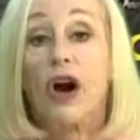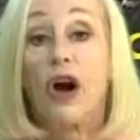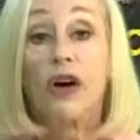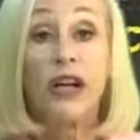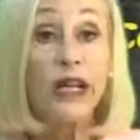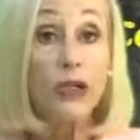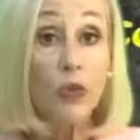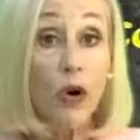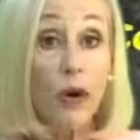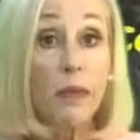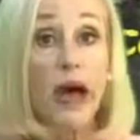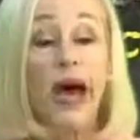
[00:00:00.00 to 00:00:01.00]
Her needs
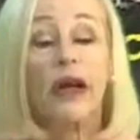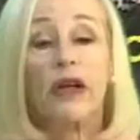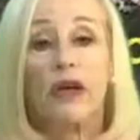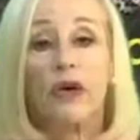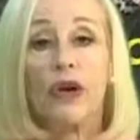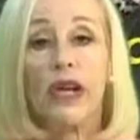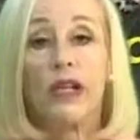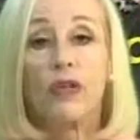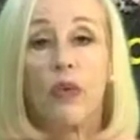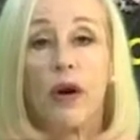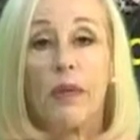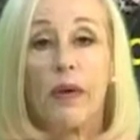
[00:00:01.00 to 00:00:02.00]
weren't met, your needs
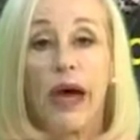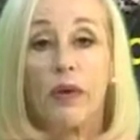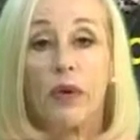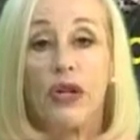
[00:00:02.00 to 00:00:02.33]
weren't met.